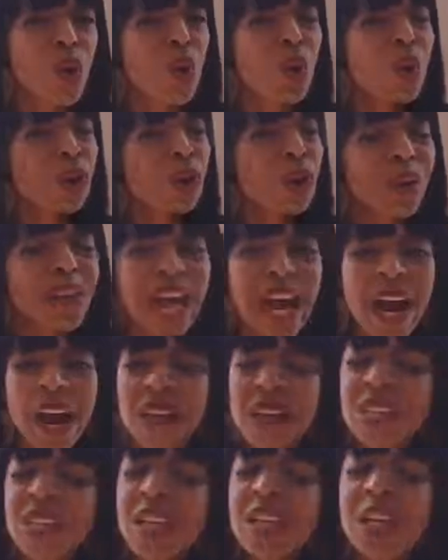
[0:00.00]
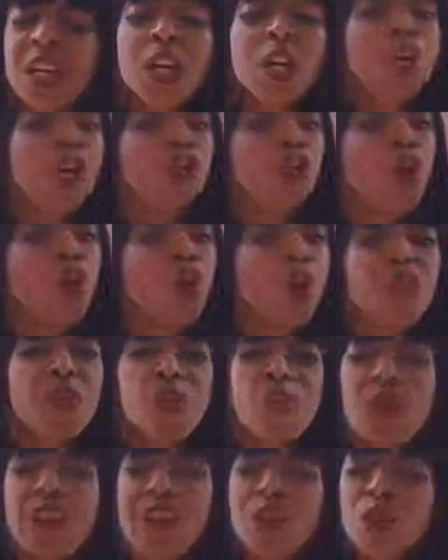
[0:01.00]
to hone your character, to hone
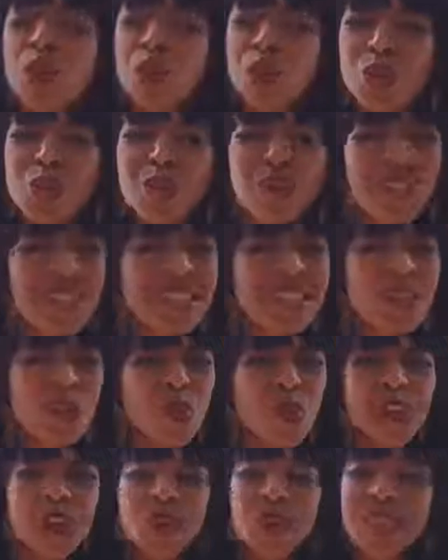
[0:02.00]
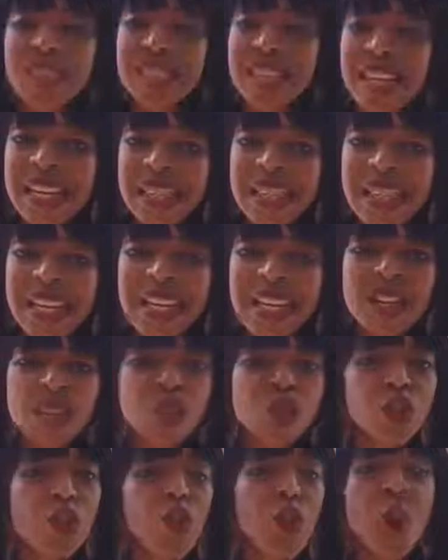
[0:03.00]
the way you do things, the way you see
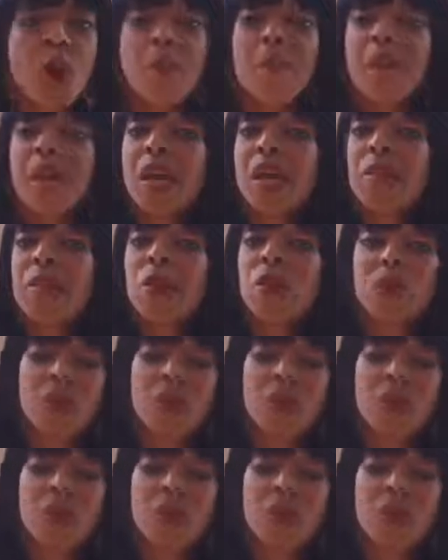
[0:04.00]
things. Maybe